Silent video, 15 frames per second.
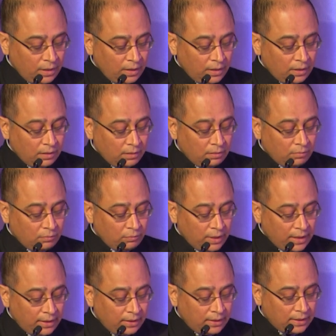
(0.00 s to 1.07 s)

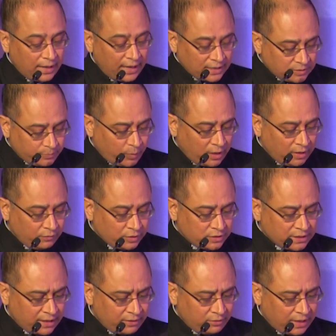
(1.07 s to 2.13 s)
One last point
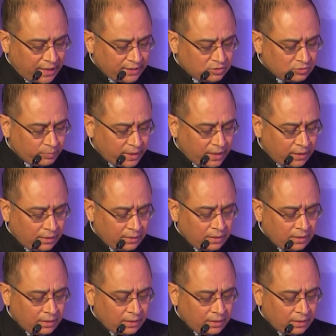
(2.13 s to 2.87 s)
which I would like to make